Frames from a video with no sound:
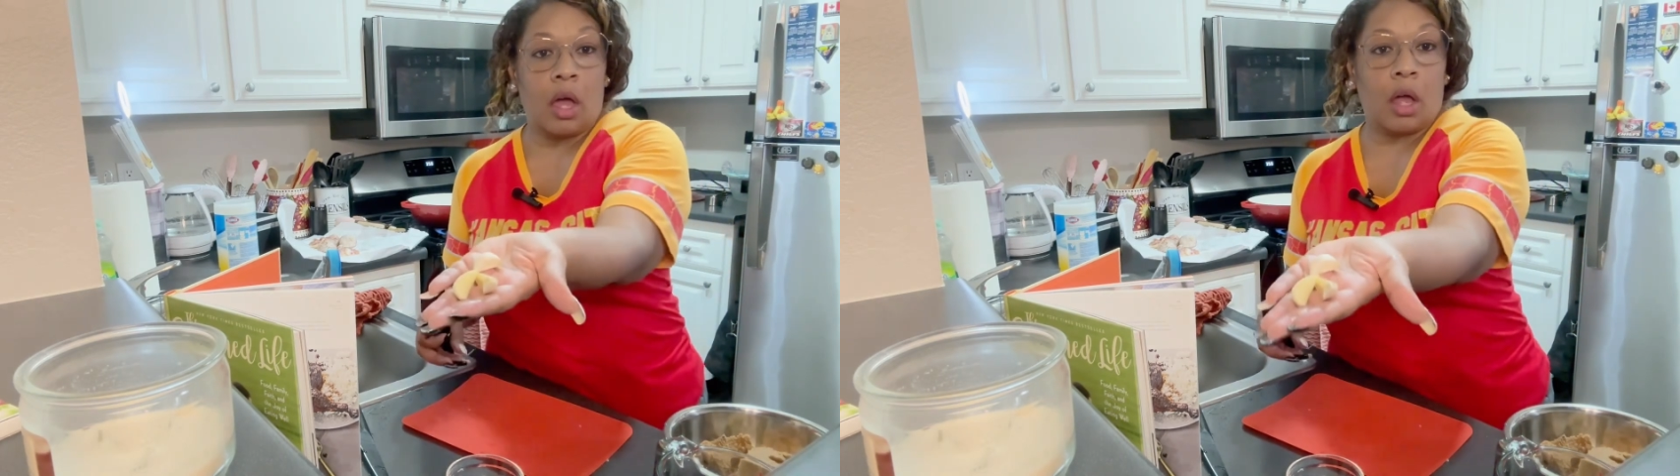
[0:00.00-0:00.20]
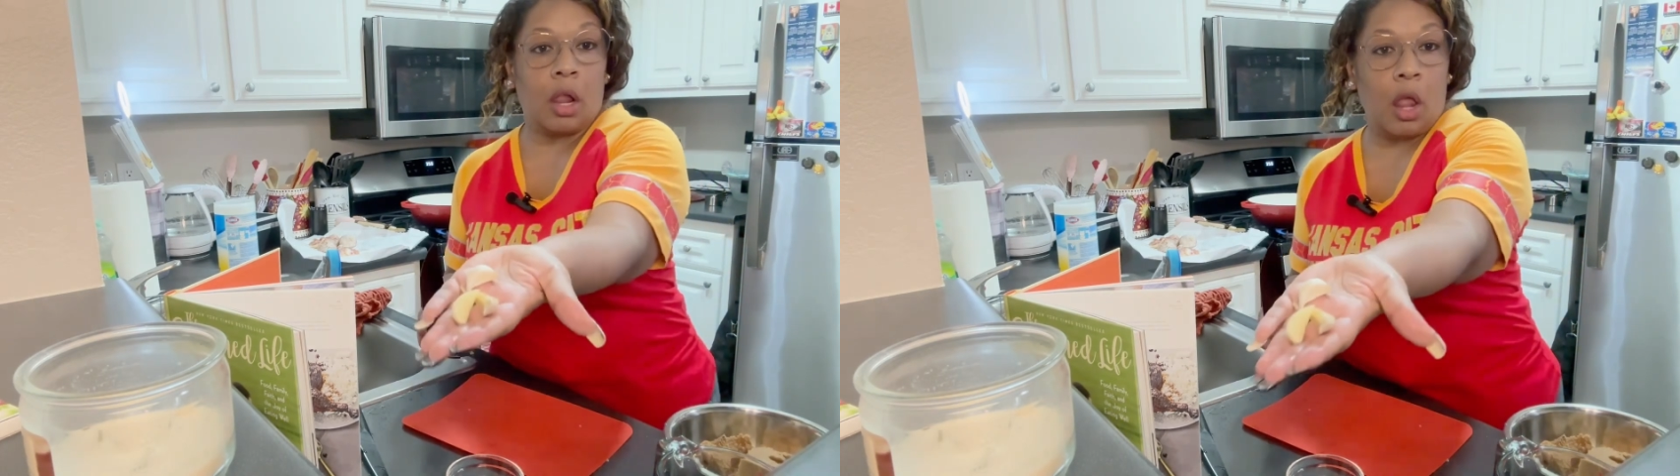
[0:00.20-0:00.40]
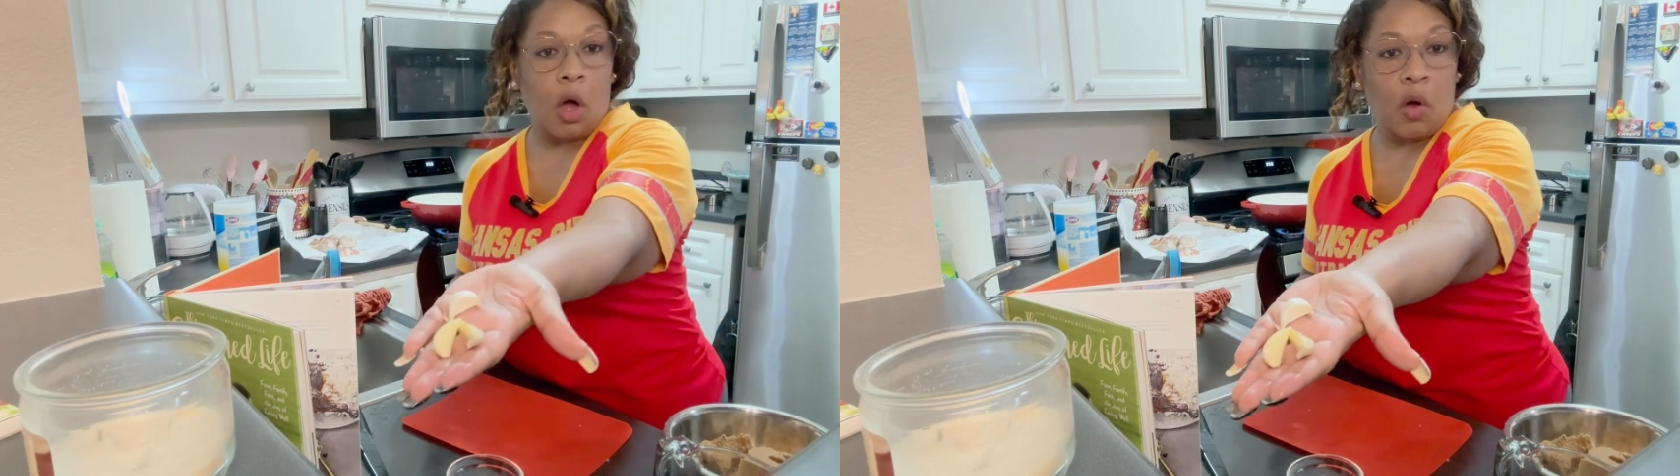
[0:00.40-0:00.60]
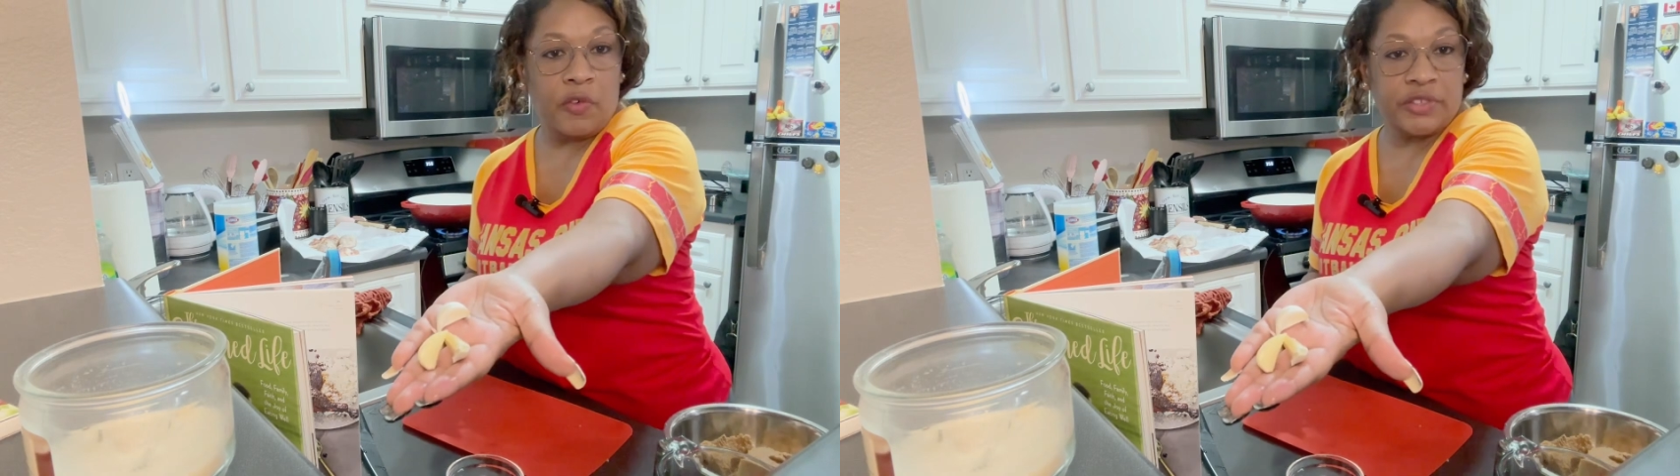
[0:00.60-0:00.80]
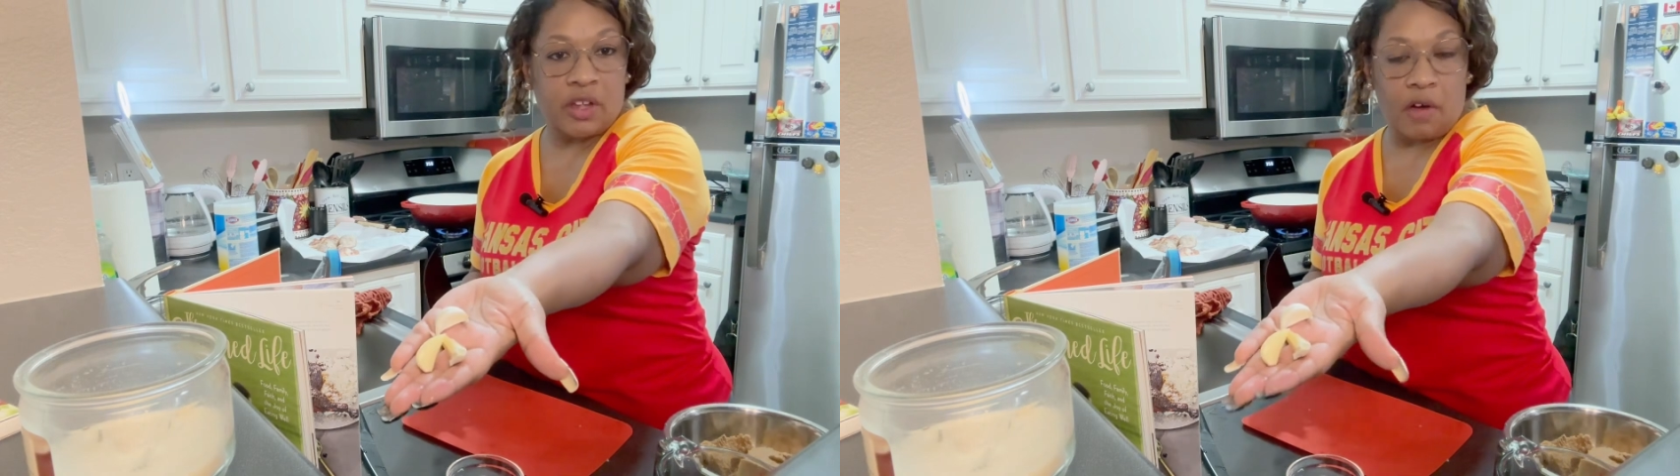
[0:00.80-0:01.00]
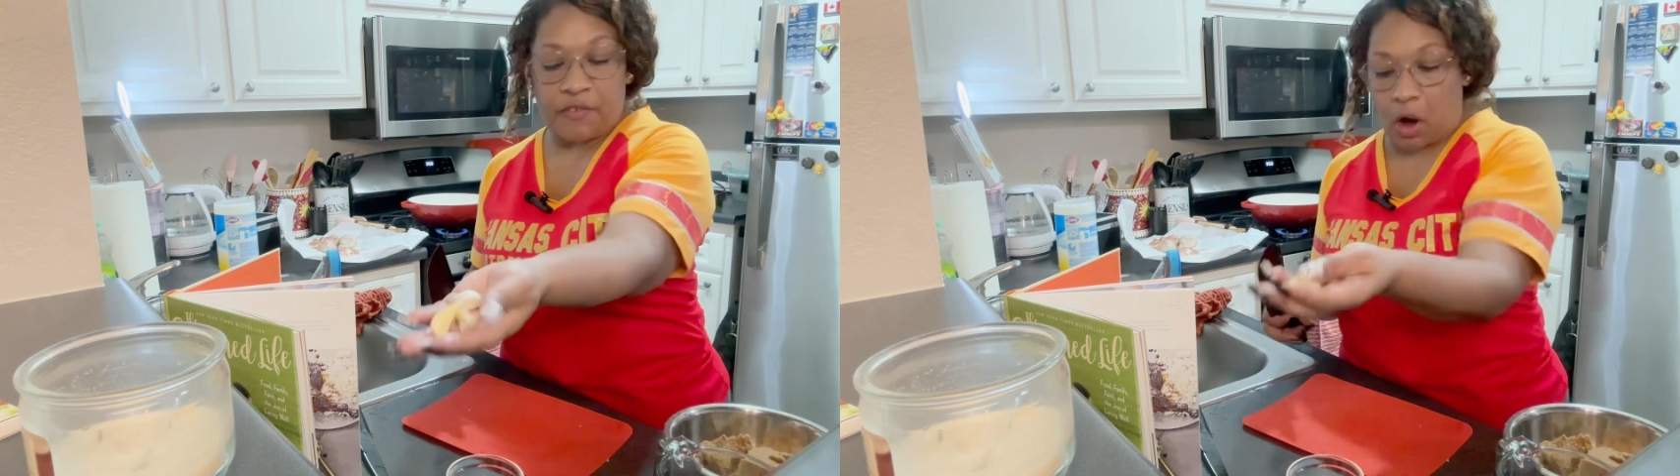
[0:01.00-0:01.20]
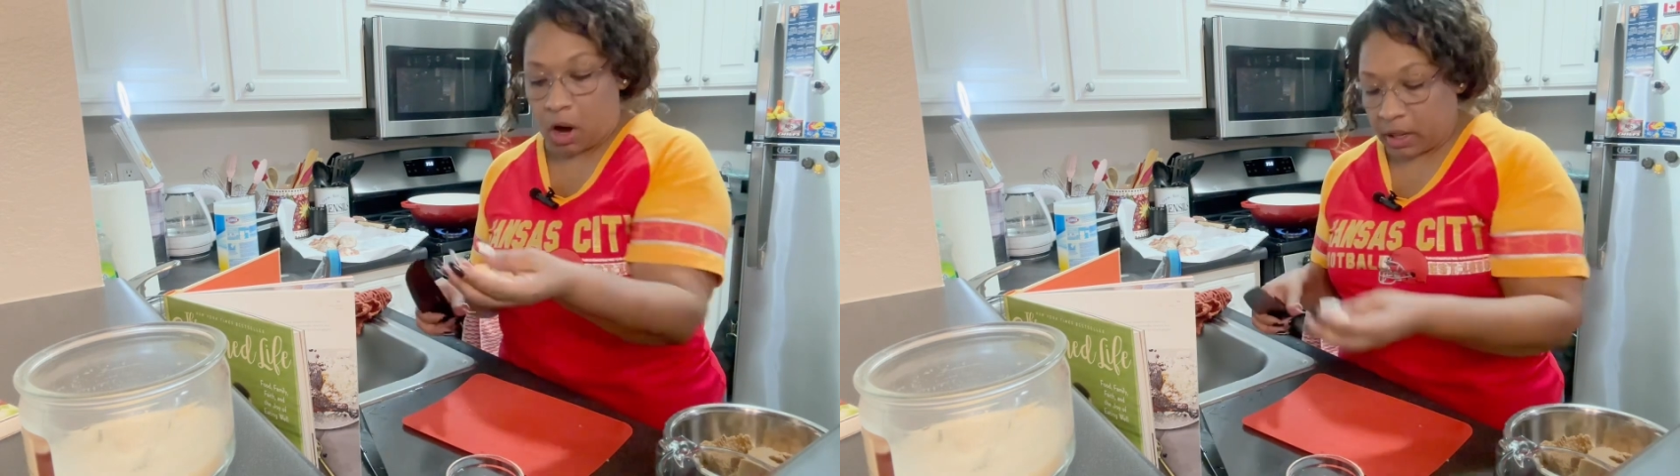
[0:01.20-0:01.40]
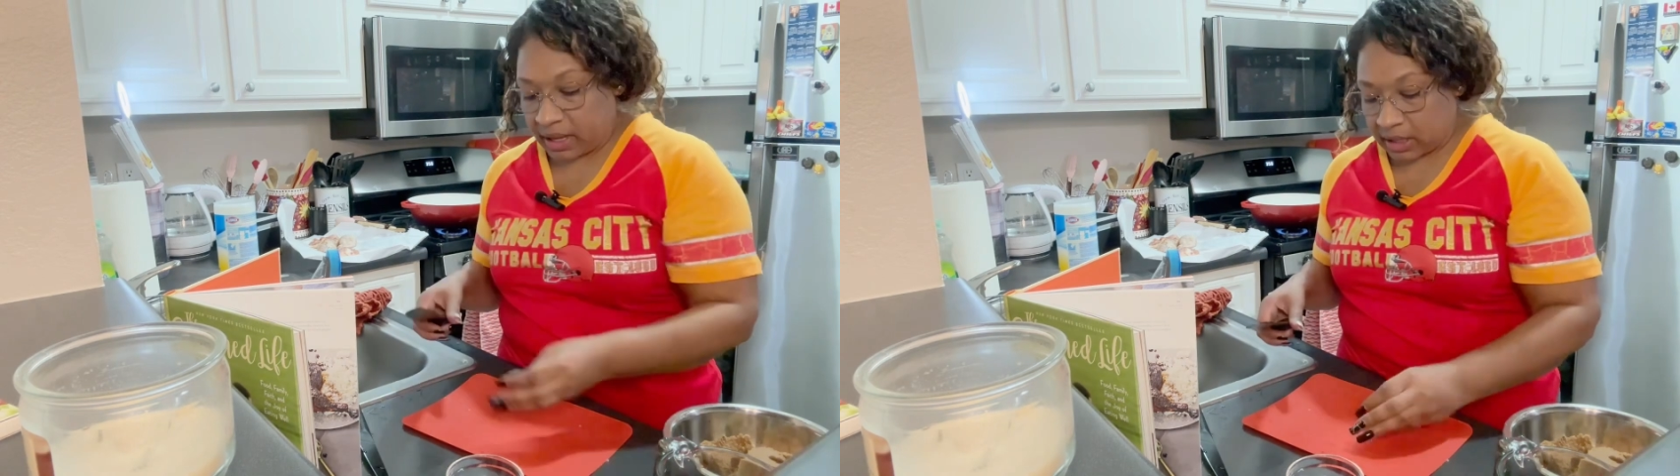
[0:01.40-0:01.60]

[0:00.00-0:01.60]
cloves of garlic,